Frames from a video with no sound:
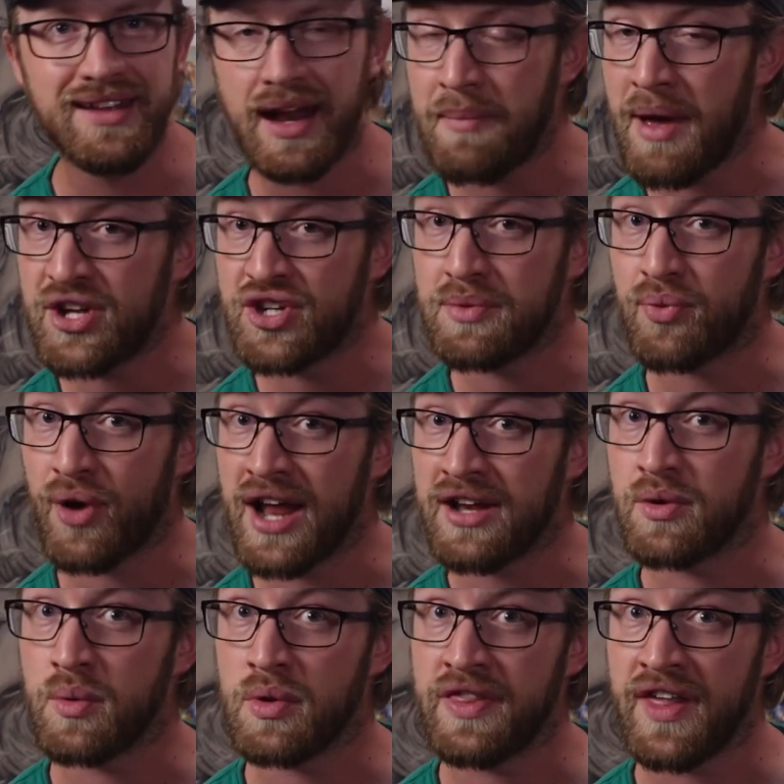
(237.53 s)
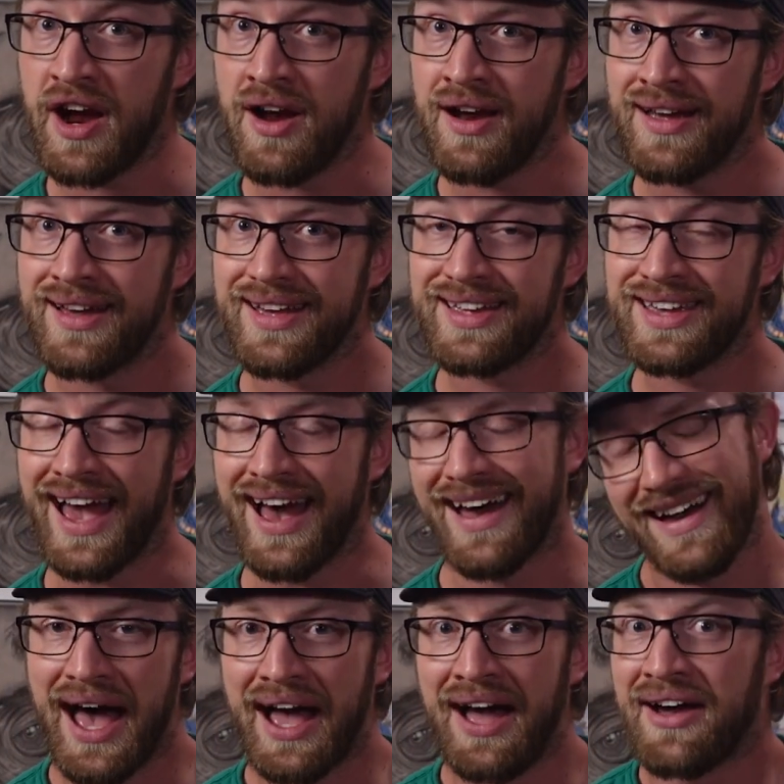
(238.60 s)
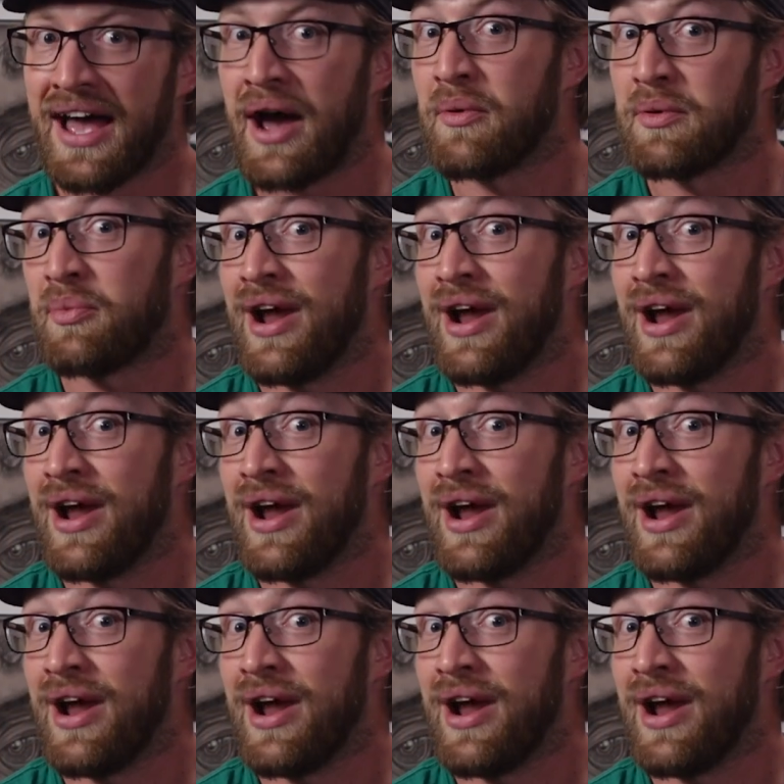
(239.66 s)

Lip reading: "Did I mention Brandon was there?" Yeah, I hung out with